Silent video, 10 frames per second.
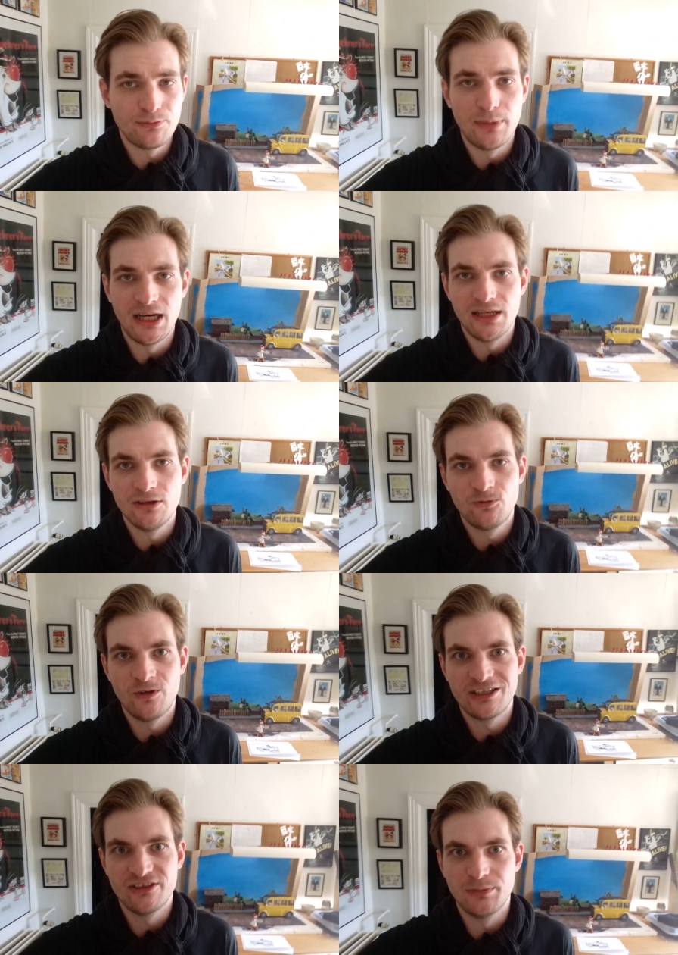of my
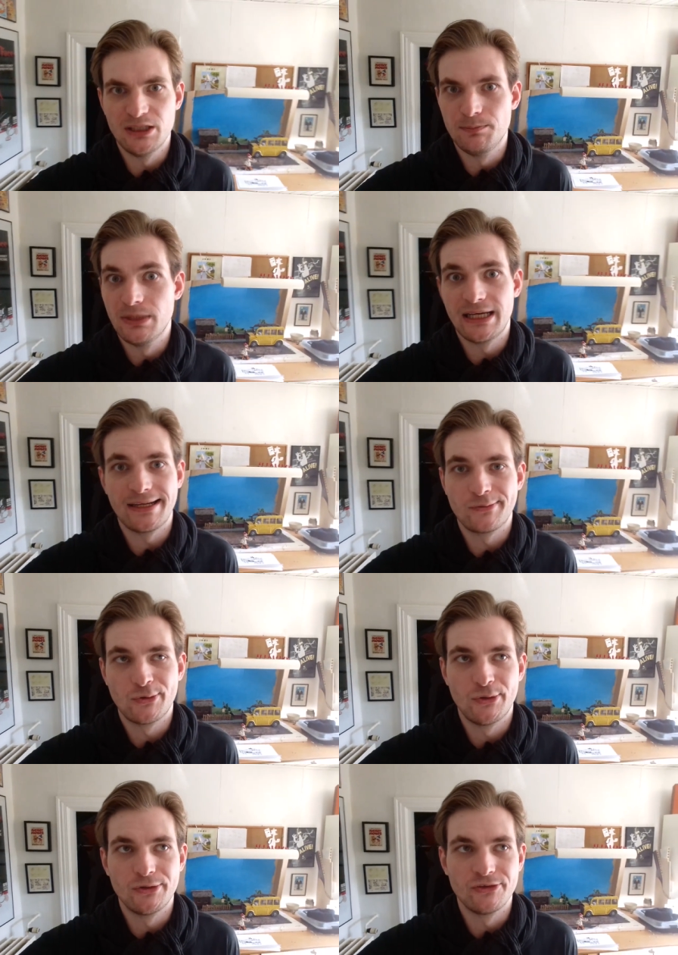flexible blackout